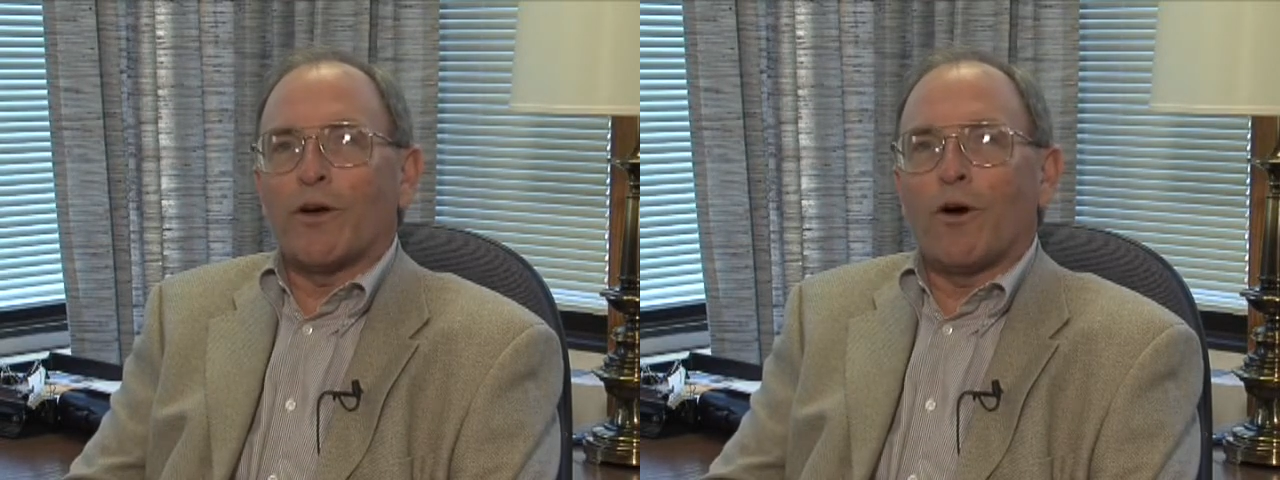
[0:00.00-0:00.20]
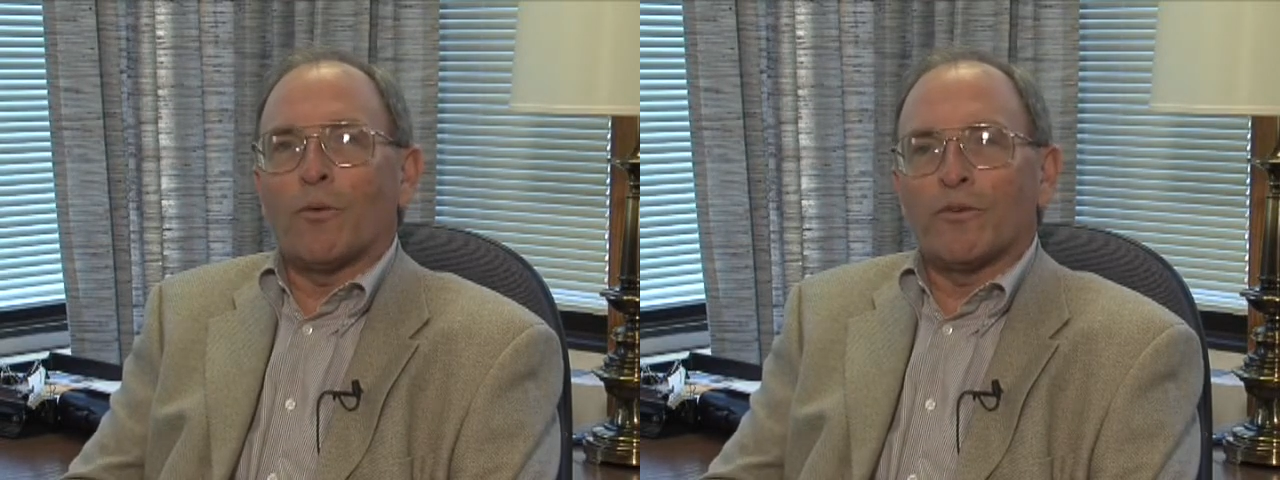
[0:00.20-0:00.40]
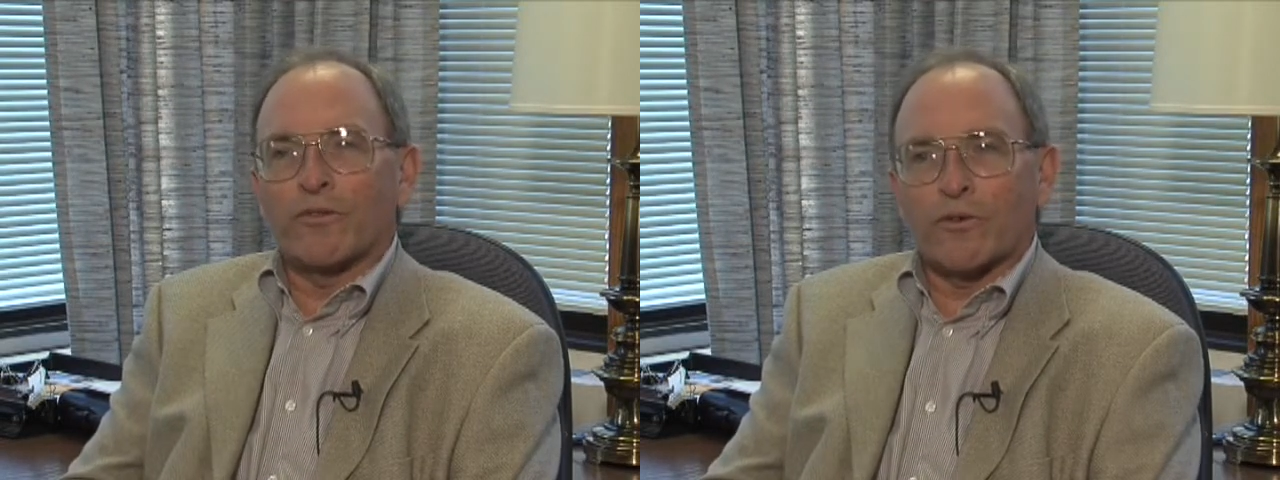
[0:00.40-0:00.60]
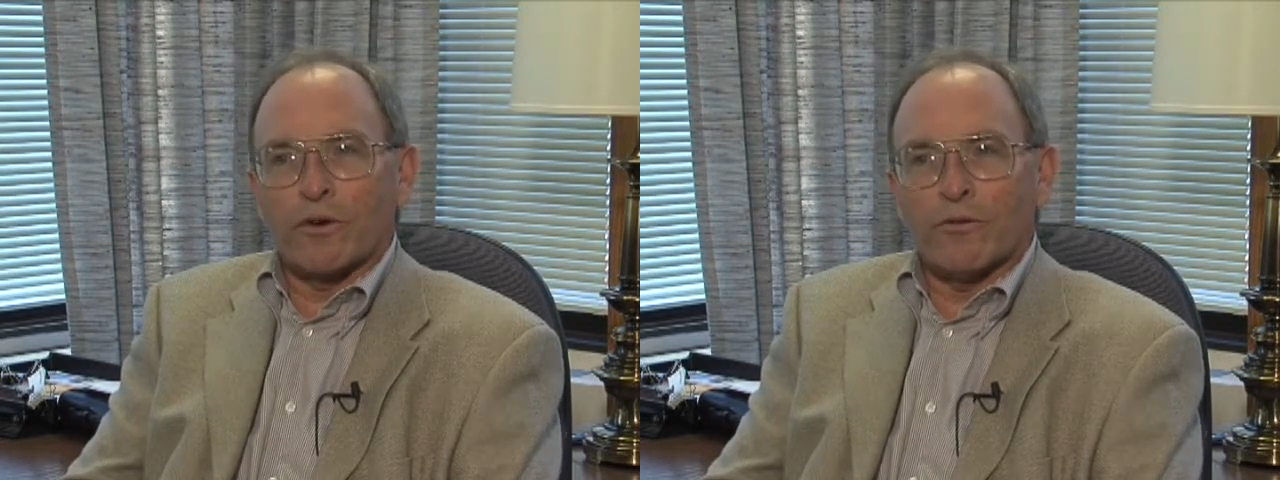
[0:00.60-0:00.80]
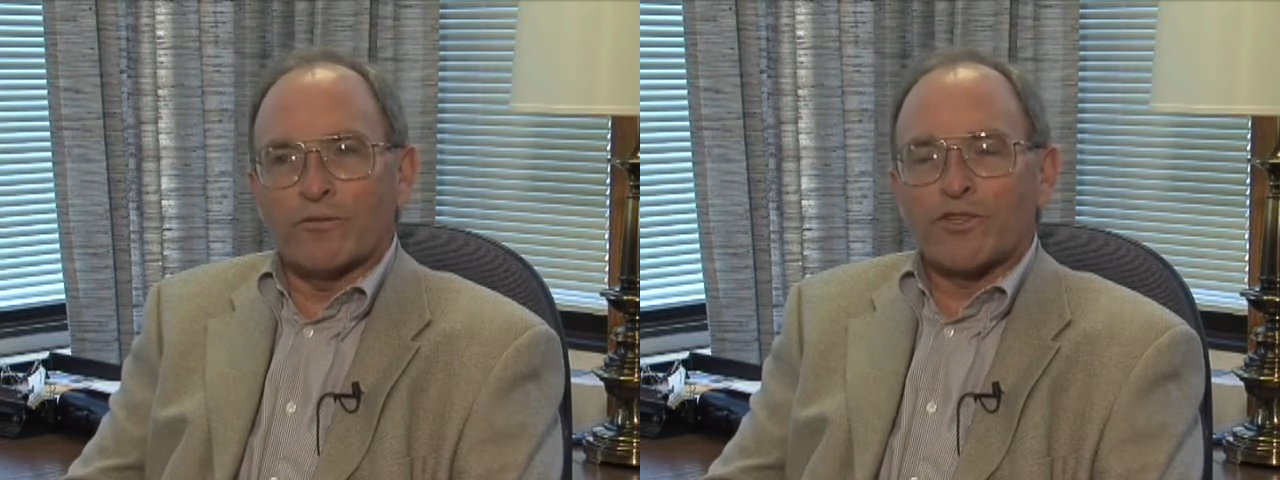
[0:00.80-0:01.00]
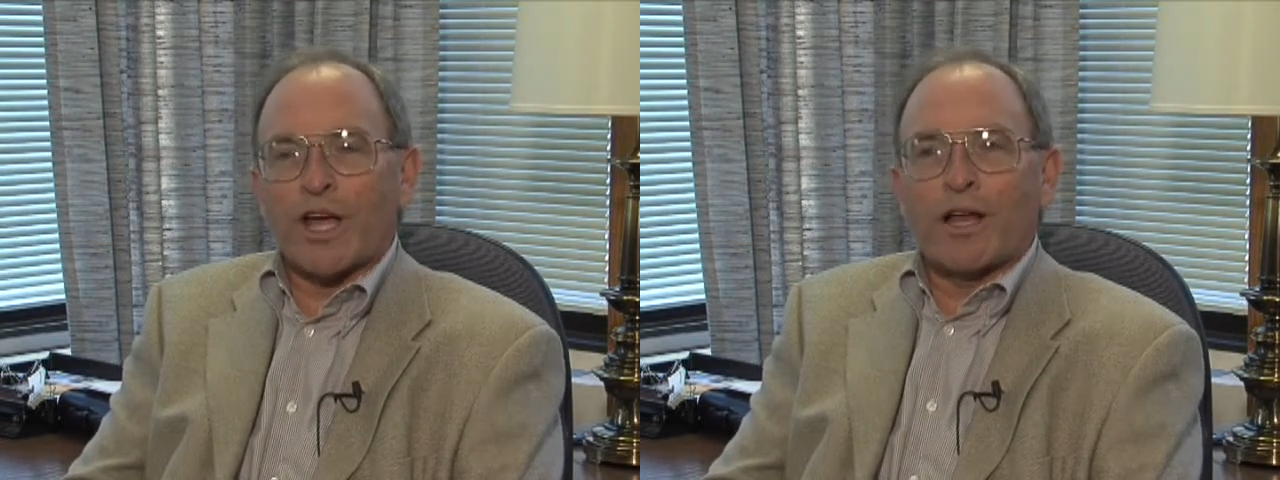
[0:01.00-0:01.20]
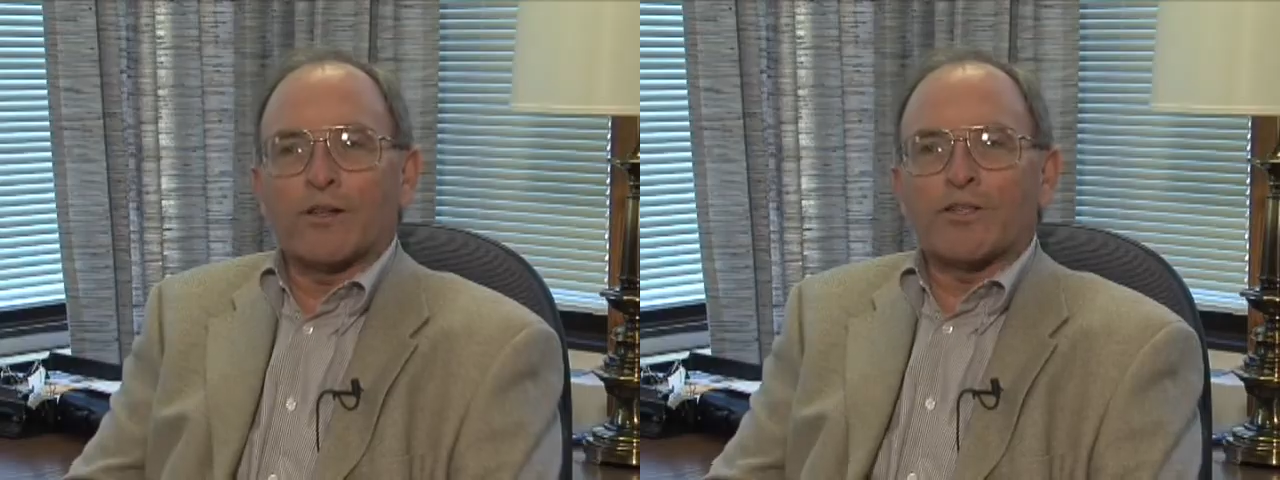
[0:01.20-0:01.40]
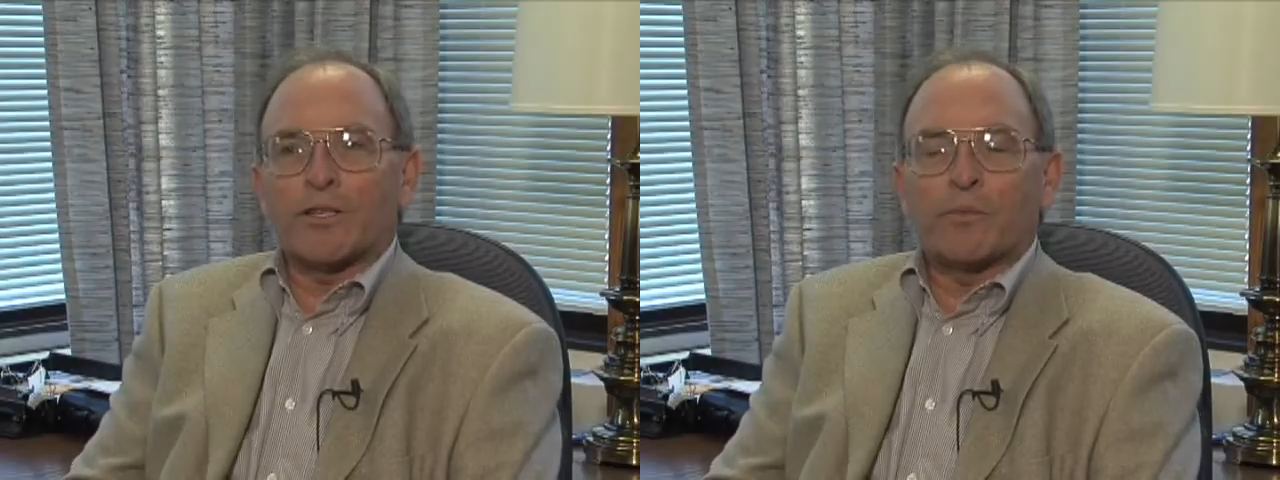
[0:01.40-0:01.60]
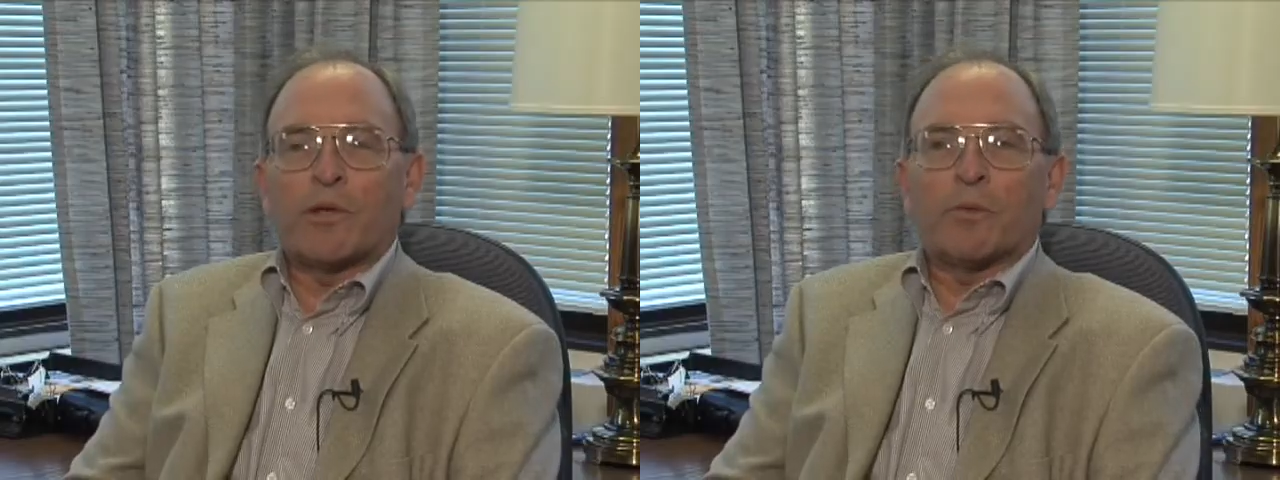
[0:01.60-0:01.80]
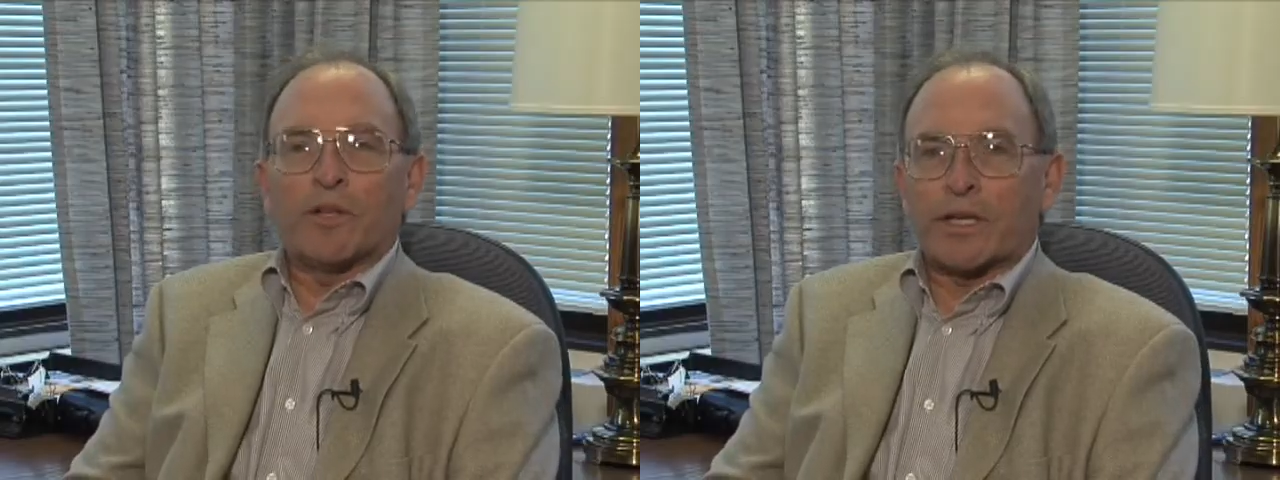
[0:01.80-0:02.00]
always sort of challenging
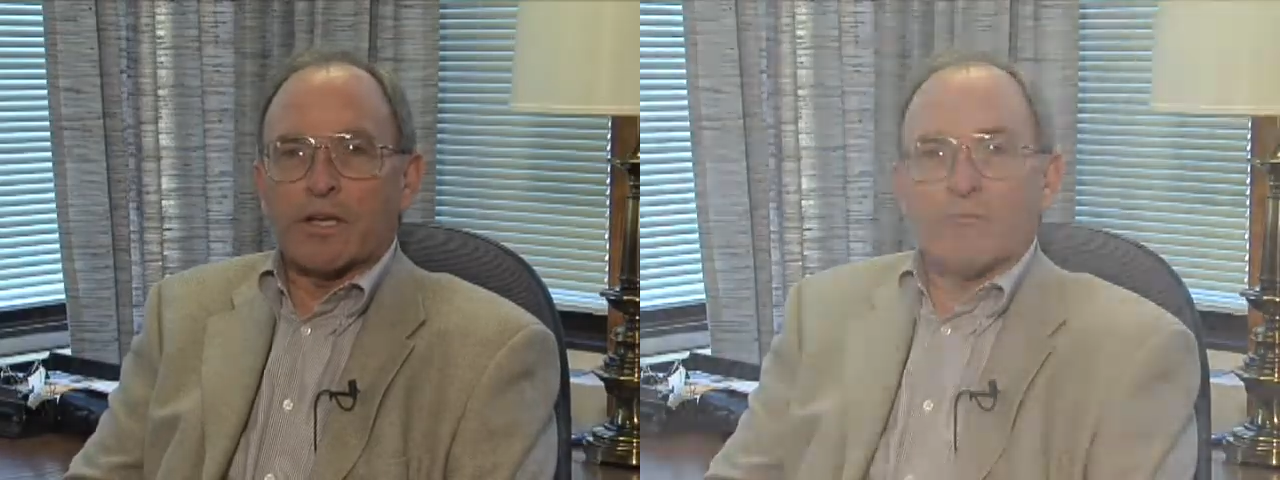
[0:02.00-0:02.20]
people to get